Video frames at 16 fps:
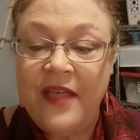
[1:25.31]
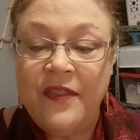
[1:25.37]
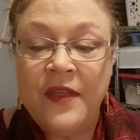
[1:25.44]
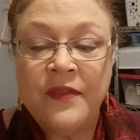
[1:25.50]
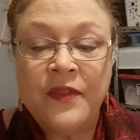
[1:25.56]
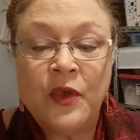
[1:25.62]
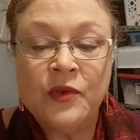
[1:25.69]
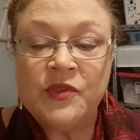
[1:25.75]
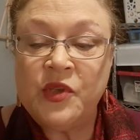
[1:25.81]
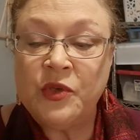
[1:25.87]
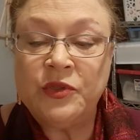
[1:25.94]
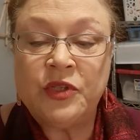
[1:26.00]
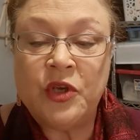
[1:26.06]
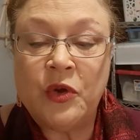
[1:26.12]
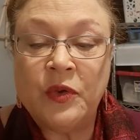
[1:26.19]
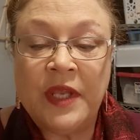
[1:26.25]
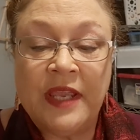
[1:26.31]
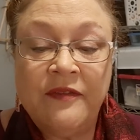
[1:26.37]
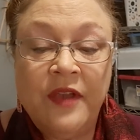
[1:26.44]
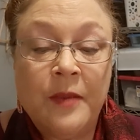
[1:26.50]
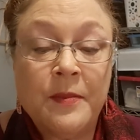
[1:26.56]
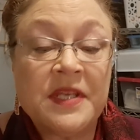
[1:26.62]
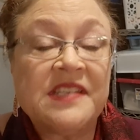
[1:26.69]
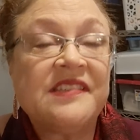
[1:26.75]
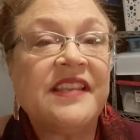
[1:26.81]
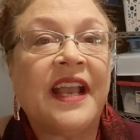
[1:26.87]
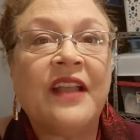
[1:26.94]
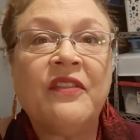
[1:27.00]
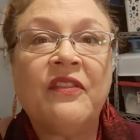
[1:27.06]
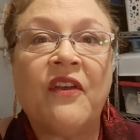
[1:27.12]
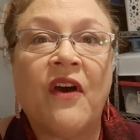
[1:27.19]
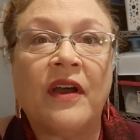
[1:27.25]
than those who don't give him a
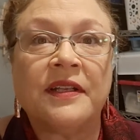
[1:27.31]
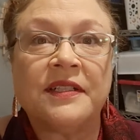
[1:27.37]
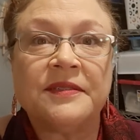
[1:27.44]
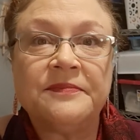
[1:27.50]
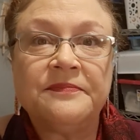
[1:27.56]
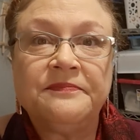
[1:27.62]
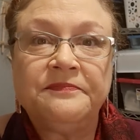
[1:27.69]
second thought?